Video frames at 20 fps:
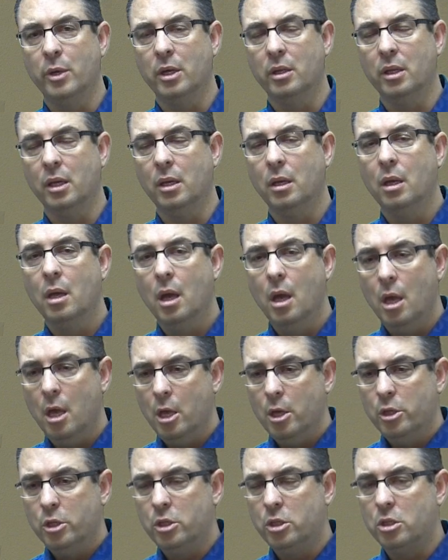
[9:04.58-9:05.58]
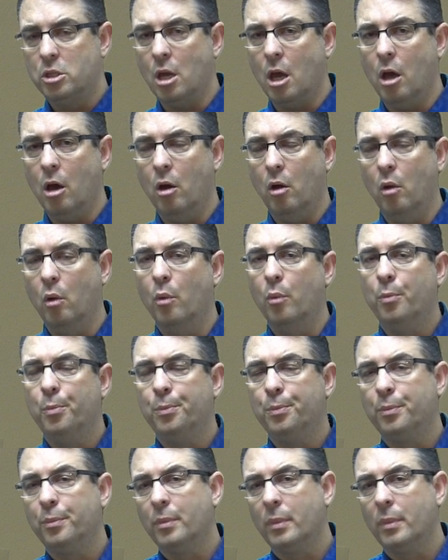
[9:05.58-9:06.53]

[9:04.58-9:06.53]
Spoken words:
community. So